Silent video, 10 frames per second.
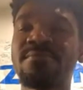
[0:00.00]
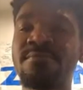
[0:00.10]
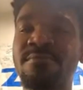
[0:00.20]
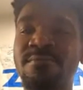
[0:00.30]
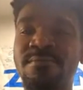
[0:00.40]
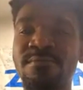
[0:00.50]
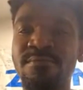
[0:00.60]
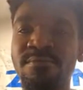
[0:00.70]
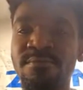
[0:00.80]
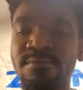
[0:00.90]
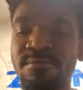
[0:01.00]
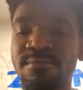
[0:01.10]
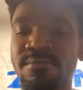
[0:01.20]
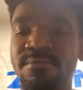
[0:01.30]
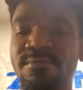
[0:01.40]

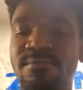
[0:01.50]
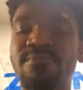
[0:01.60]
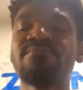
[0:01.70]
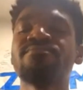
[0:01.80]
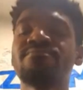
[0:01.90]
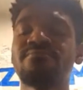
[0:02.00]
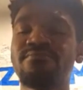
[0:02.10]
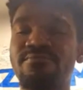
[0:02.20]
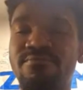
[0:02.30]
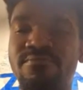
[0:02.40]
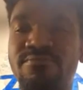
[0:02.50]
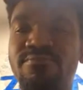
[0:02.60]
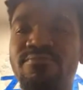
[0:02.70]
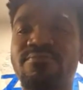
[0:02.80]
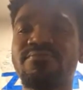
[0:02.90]

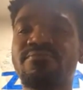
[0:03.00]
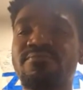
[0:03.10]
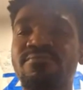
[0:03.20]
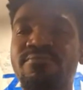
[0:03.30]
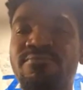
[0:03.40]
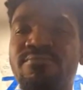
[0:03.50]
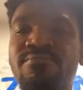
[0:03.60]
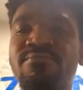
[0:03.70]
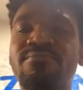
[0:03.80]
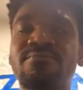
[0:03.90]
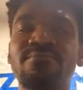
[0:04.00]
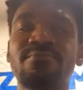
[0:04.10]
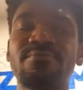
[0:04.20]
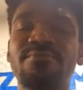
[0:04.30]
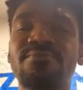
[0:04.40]

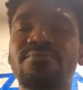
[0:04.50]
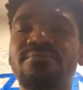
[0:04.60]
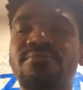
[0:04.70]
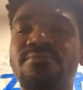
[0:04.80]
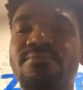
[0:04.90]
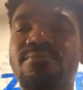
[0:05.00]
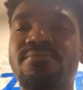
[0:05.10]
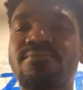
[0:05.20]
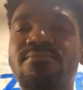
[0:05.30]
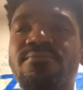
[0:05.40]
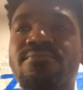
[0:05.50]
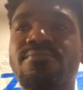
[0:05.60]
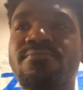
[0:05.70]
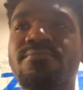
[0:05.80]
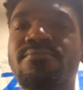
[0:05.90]

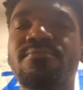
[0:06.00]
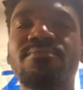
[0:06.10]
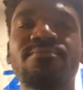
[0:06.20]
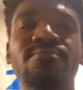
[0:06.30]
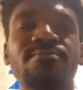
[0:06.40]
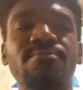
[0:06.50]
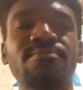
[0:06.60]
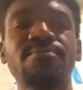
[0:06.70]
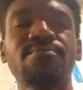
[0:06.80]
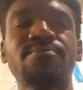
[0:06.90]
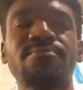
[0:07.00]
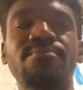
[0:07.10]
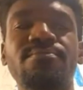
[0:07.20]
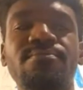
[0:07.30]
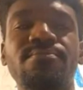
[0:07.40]

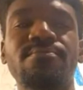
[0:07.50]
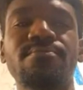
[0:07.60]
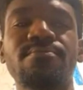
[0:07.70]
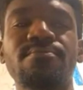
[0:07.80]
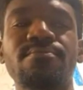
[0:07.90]
(silent)